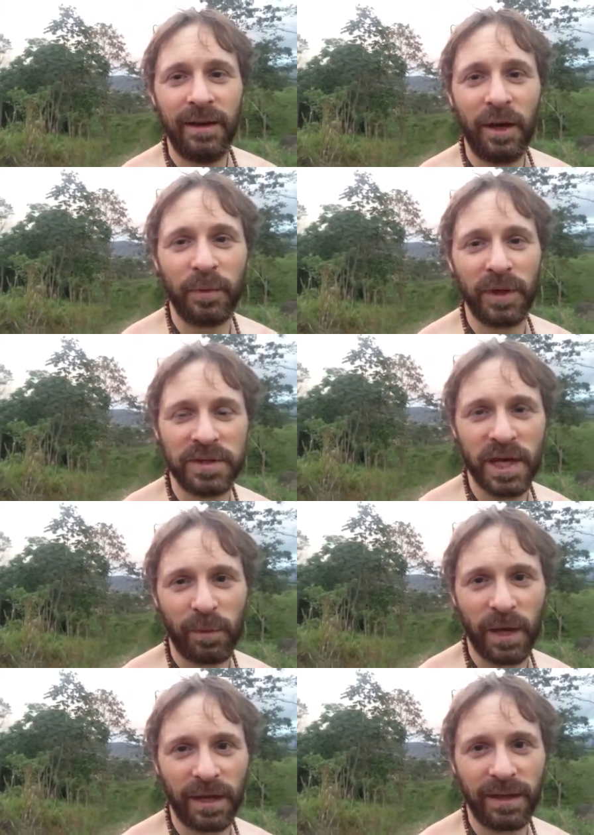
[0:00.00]
hope y'all
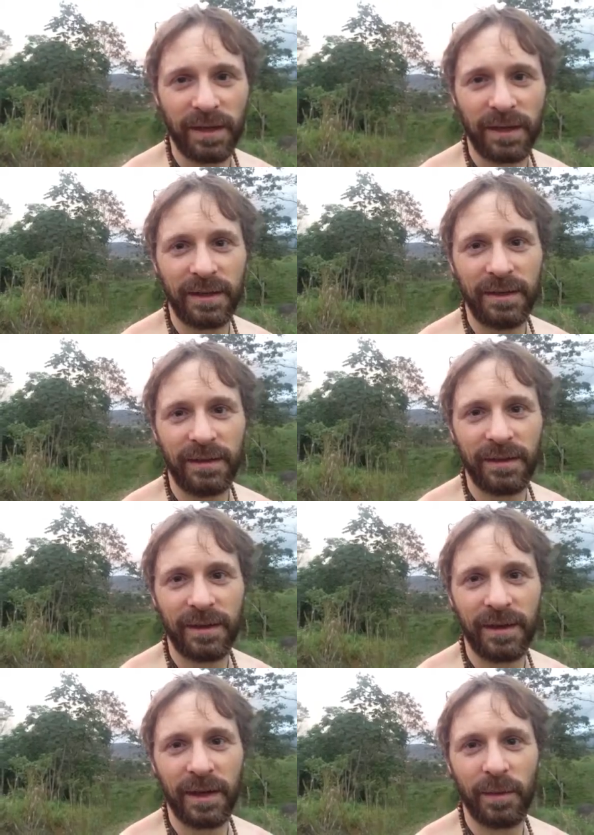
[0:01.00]
check back in.
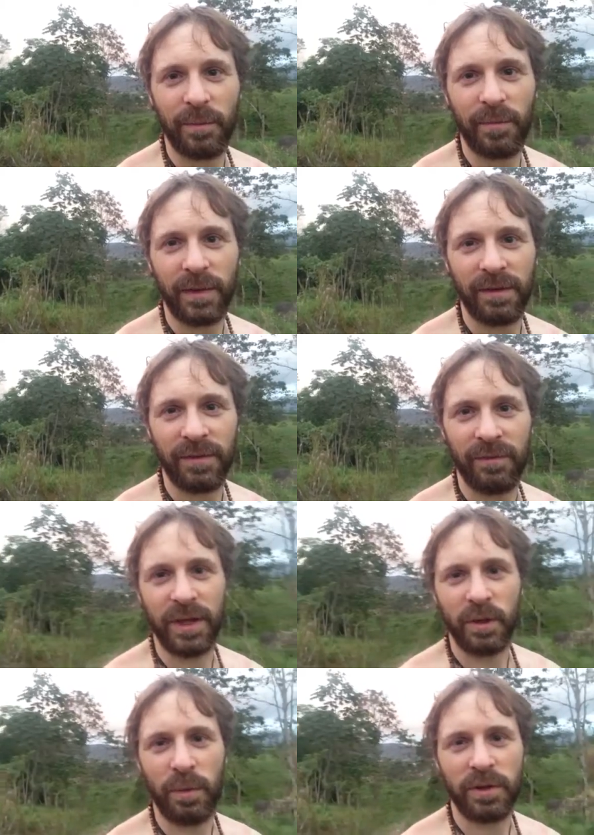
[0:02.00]
Um, if the
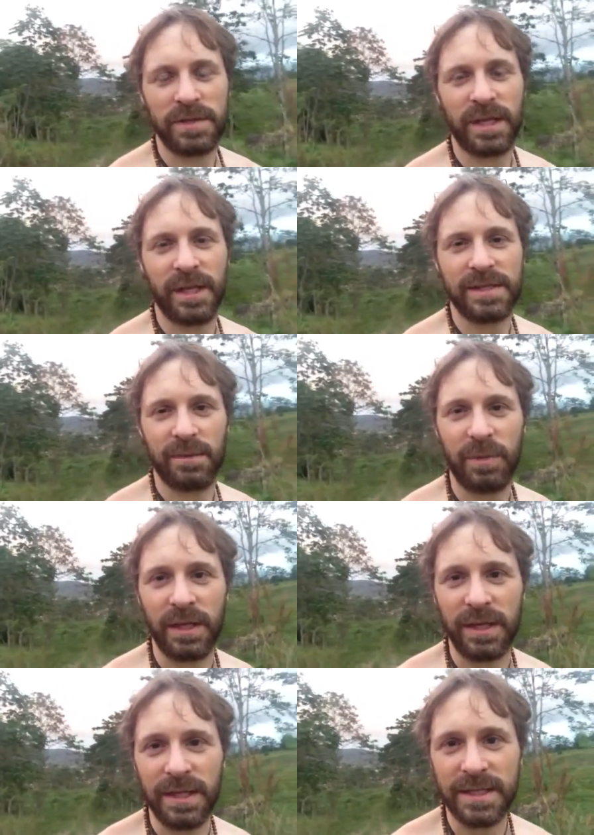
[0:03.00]
video posting ends up
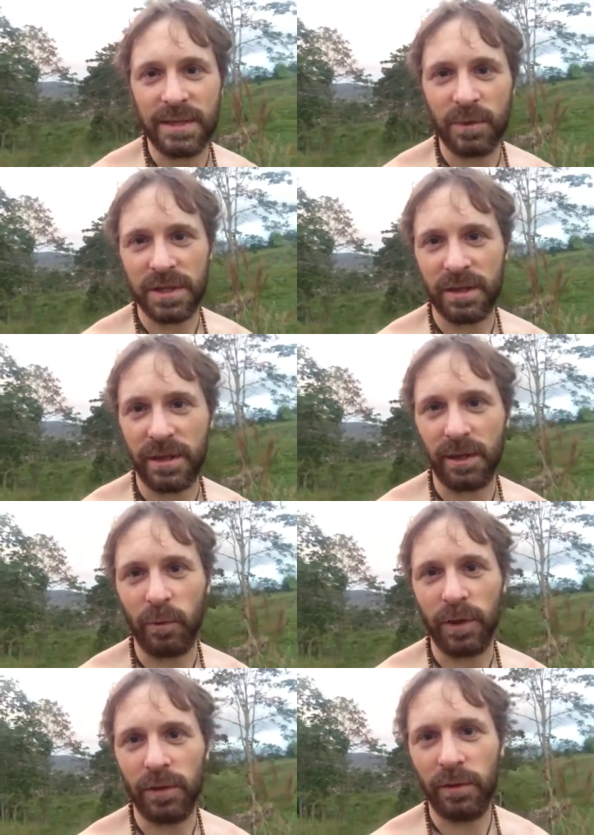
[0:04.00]
being easy, which I think it
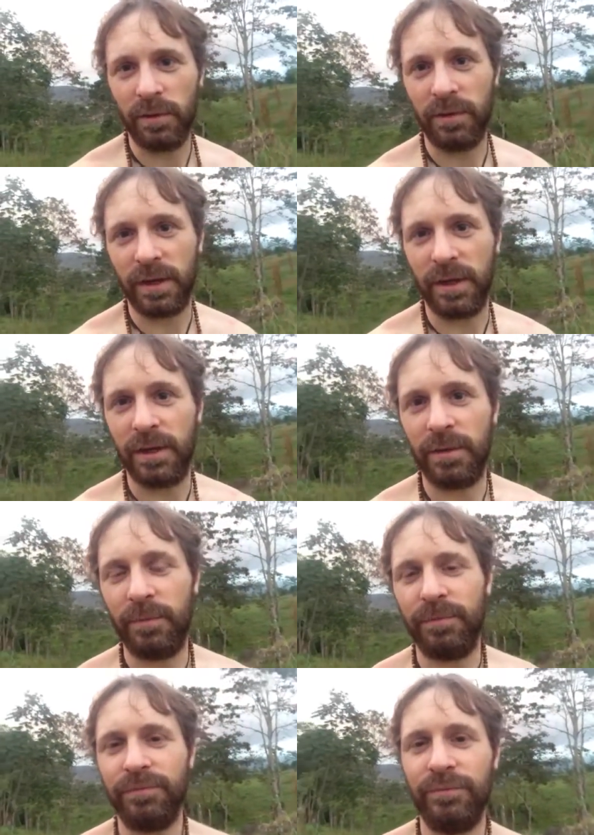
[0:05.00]
will, then um,